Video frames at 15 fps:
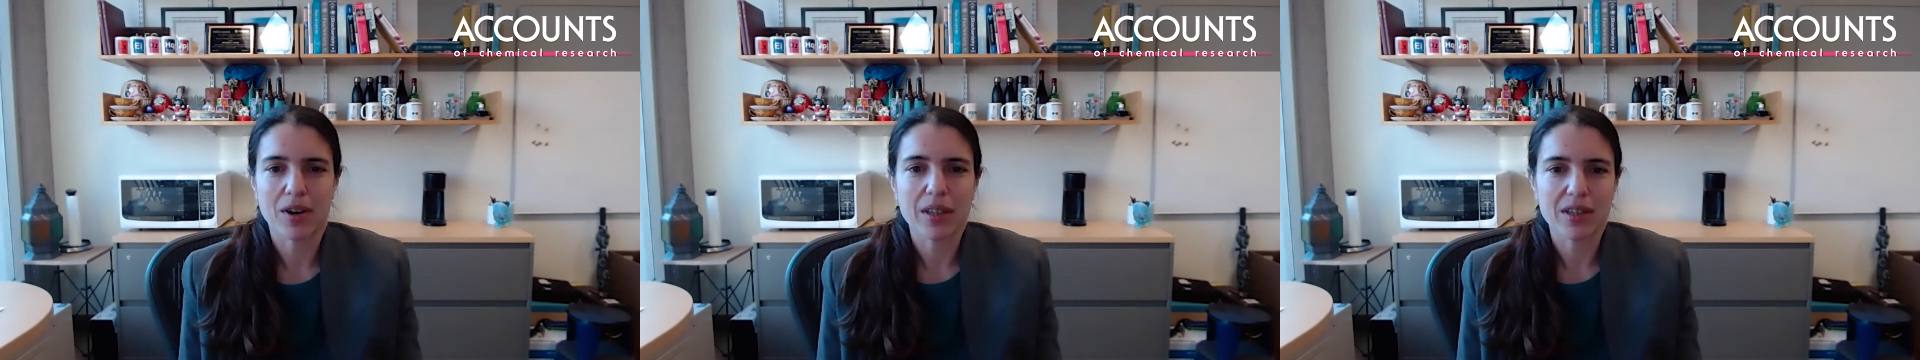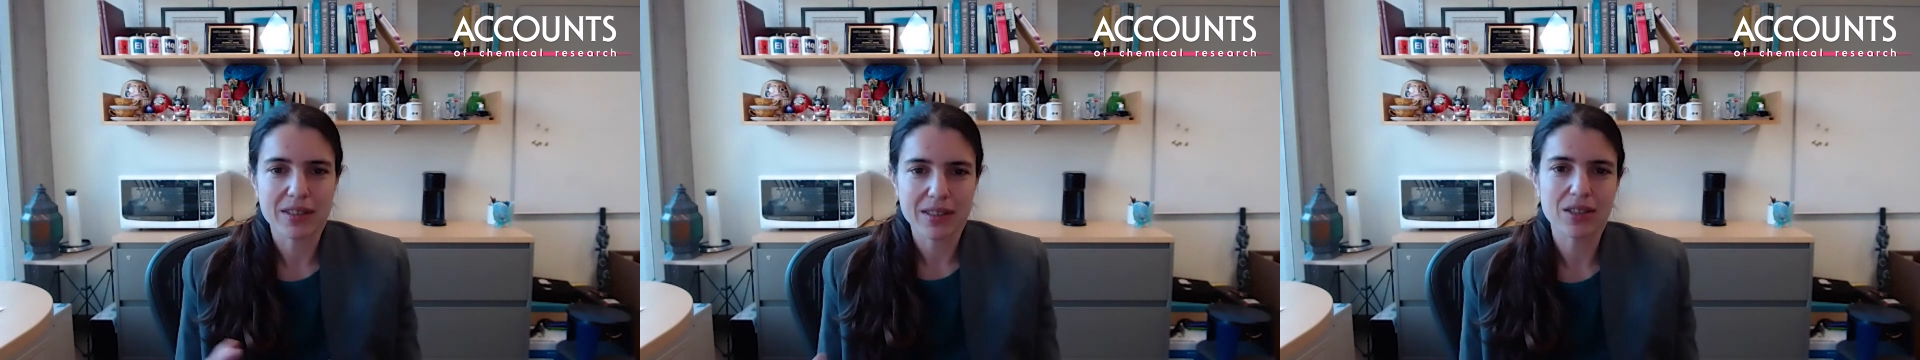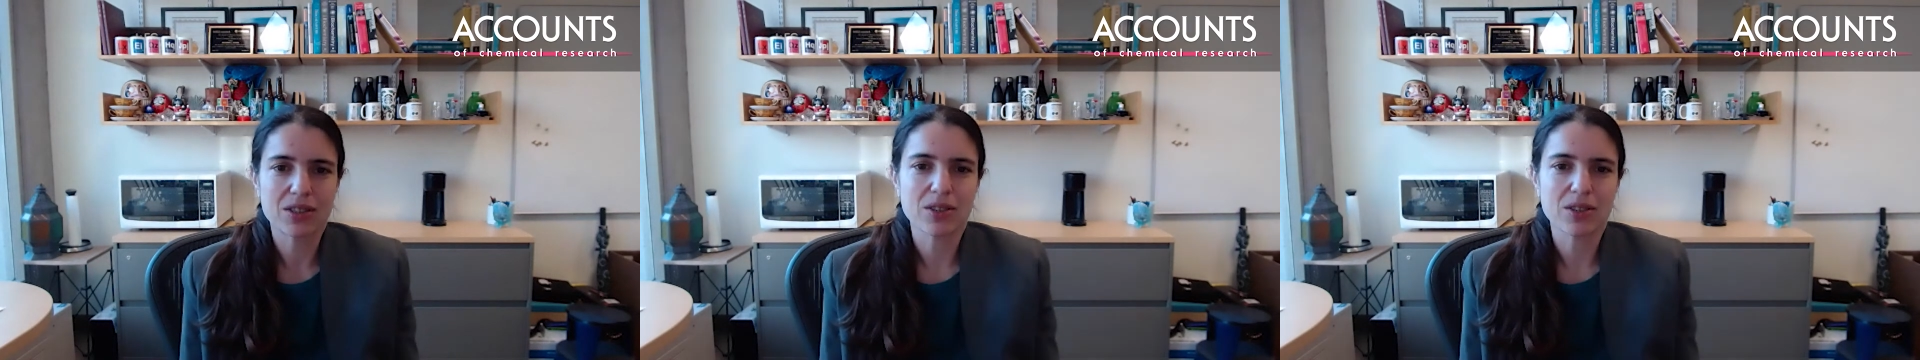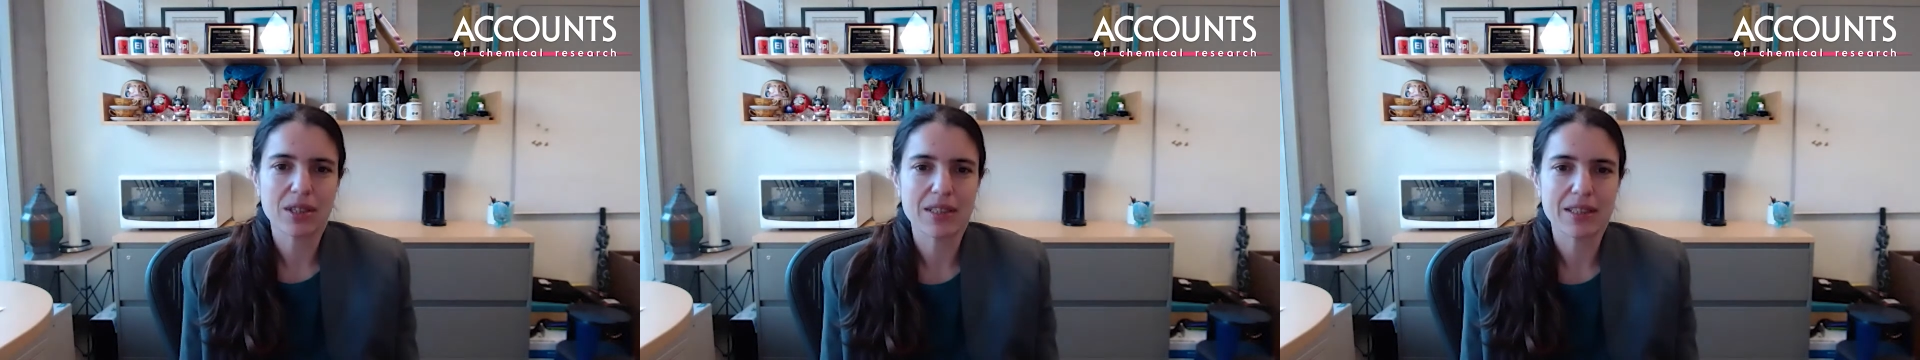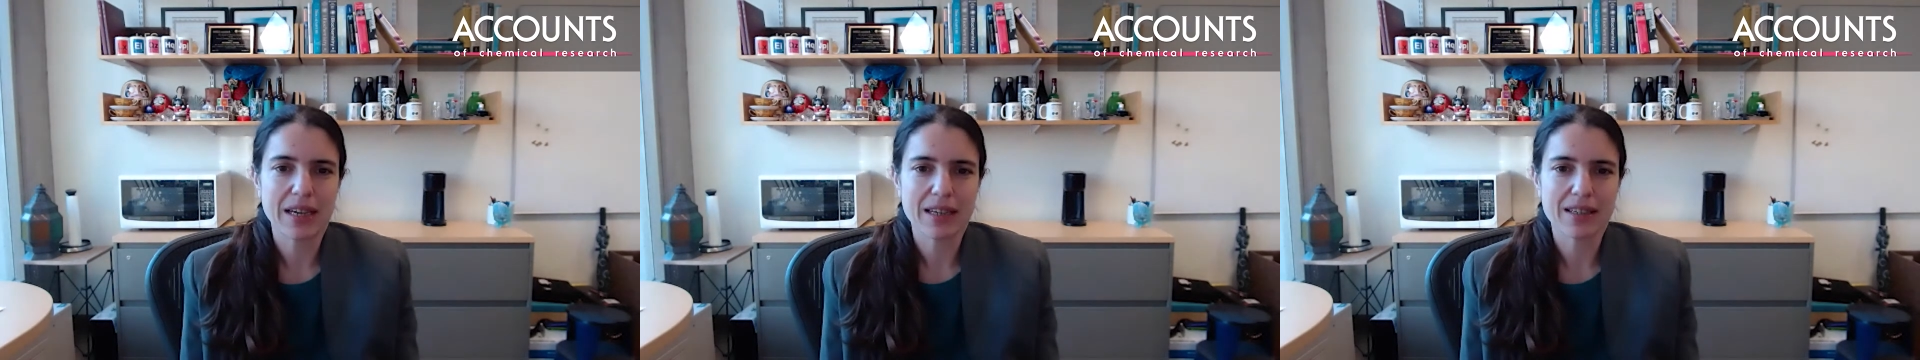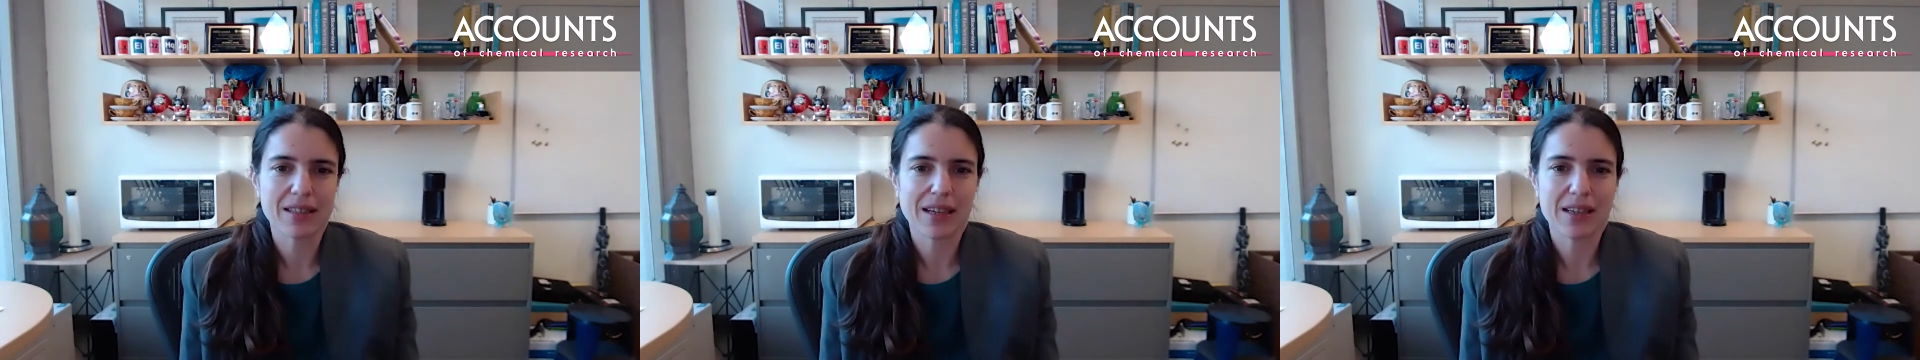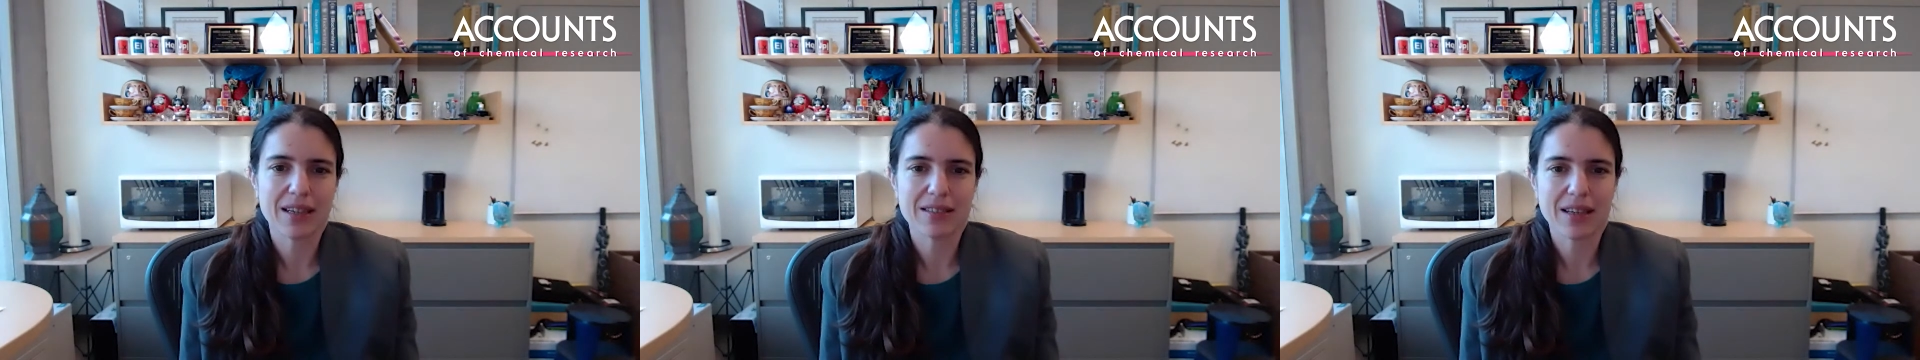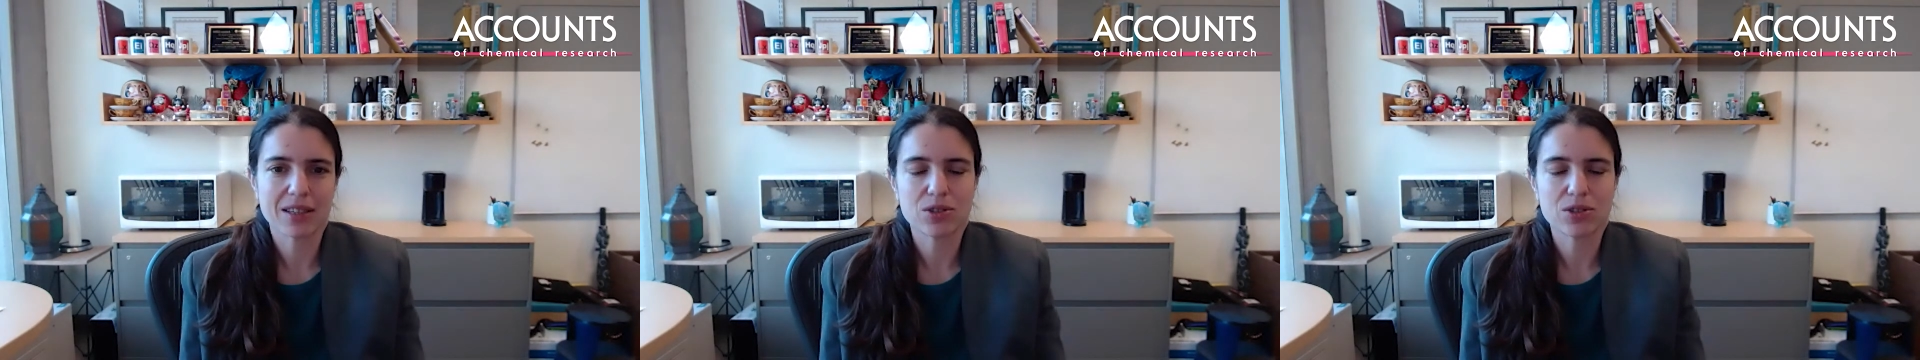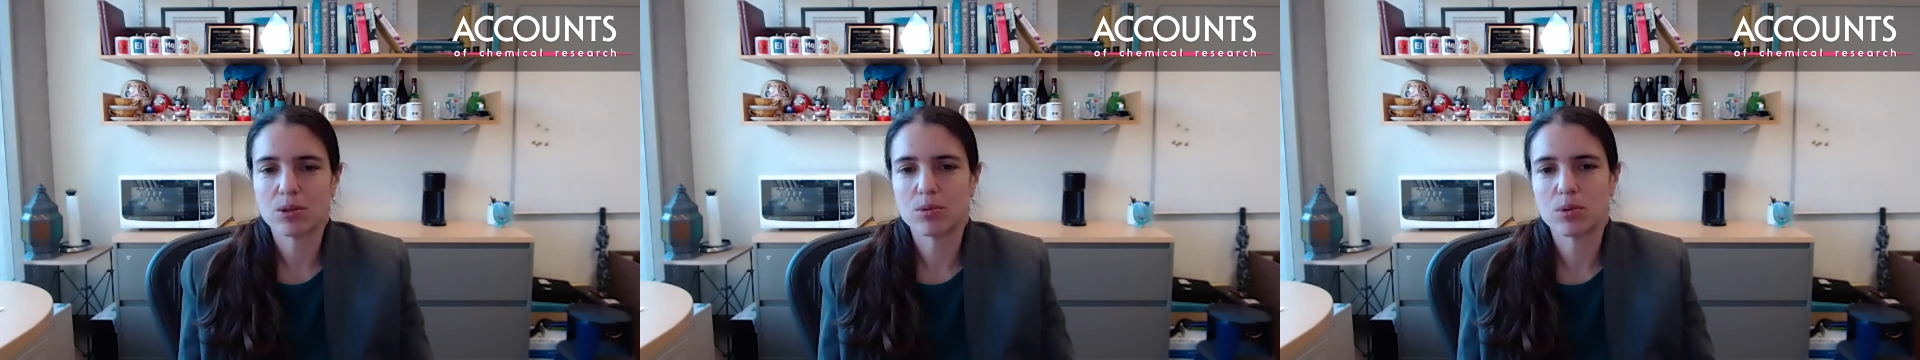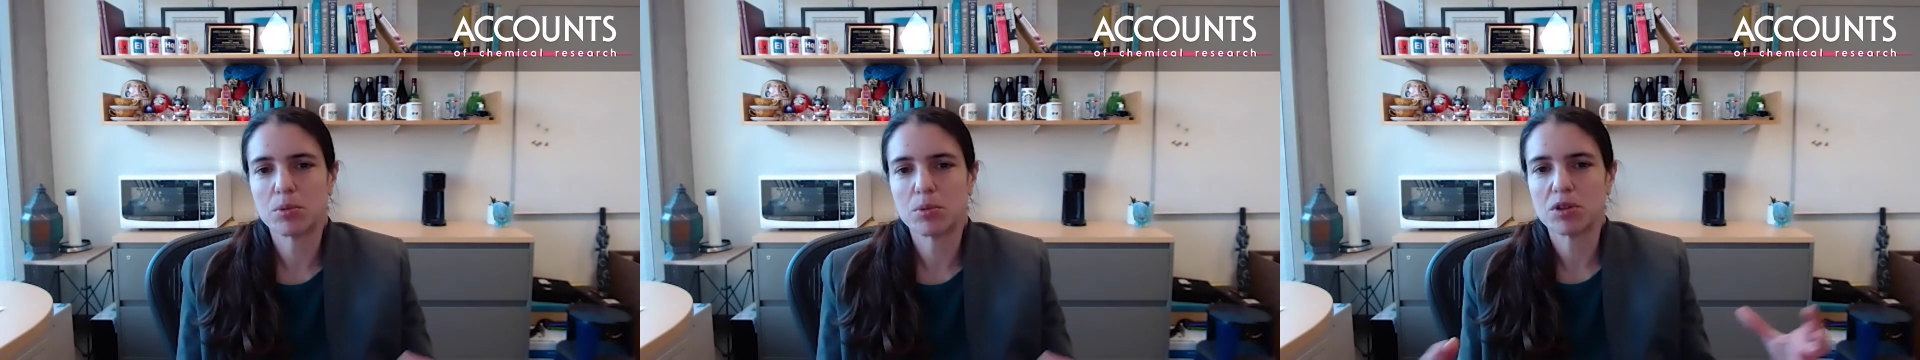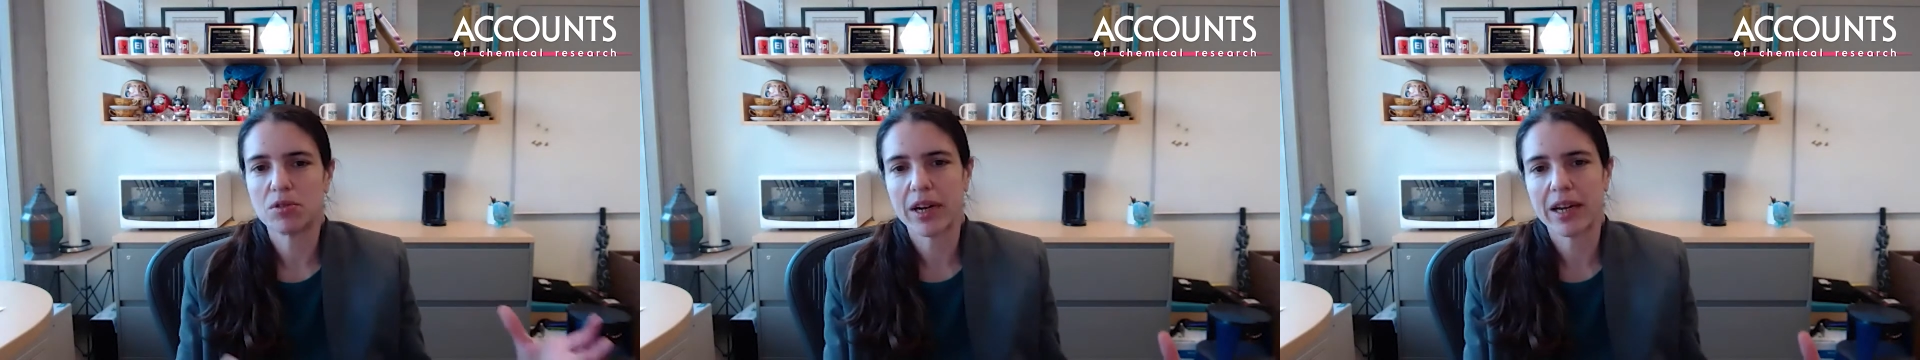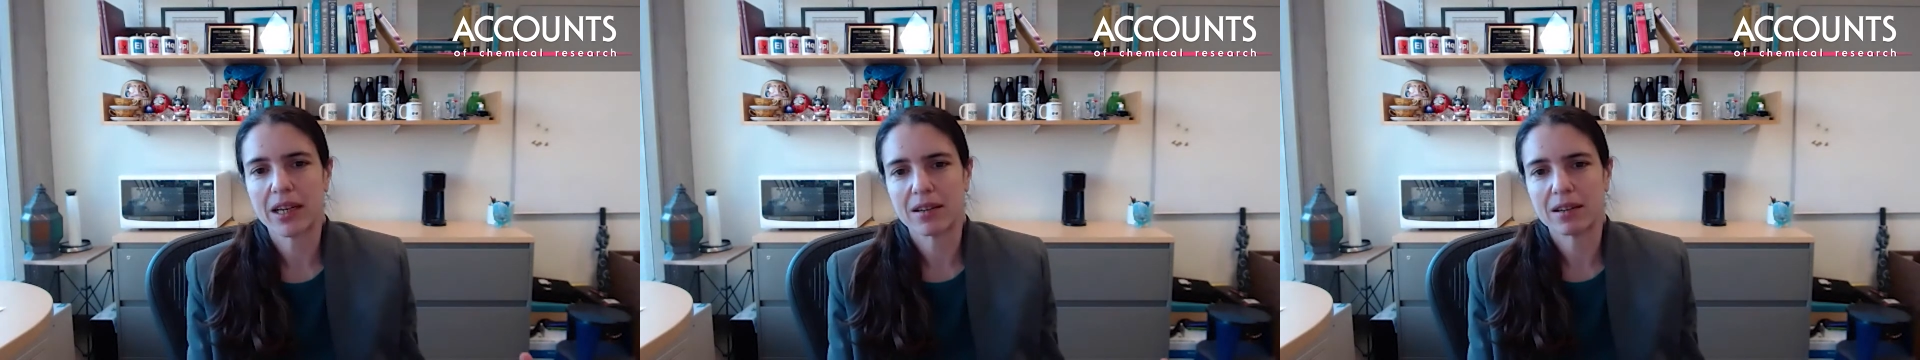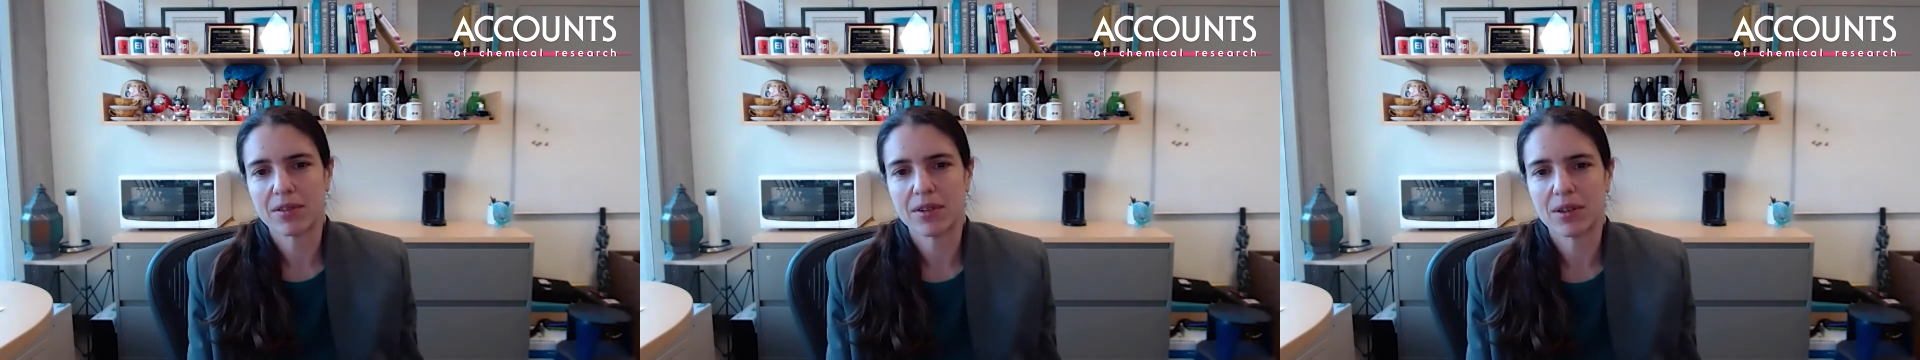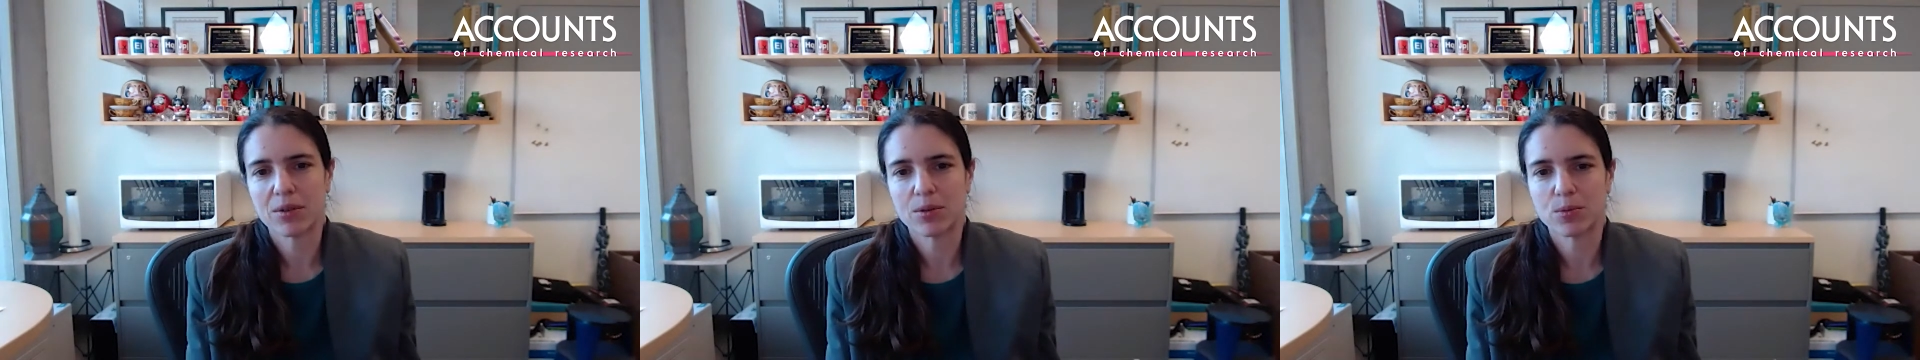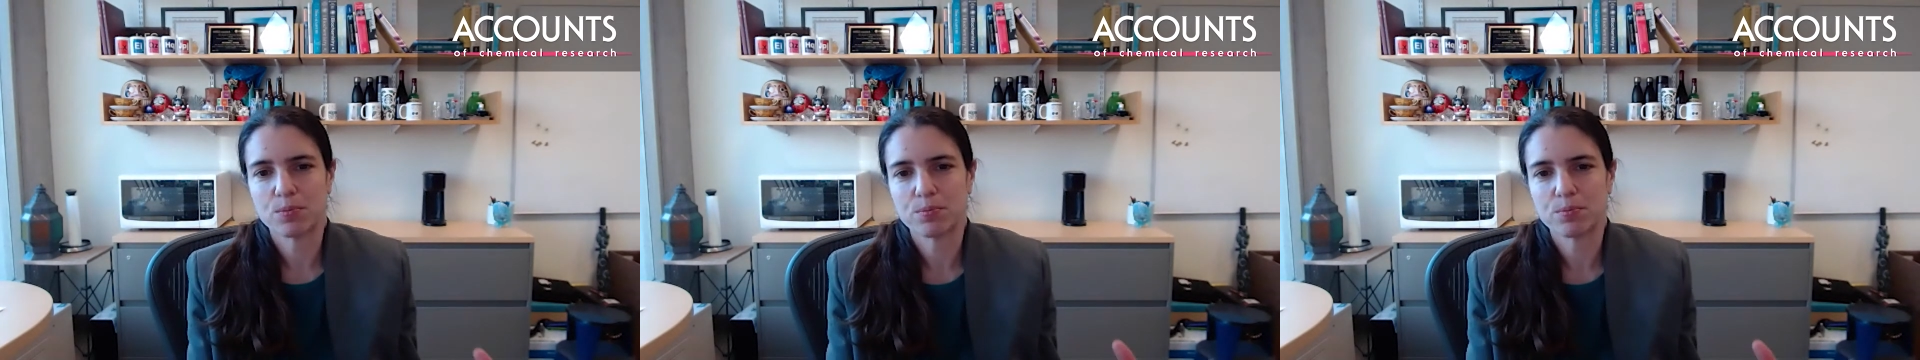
are essential in data science actually would be great if it,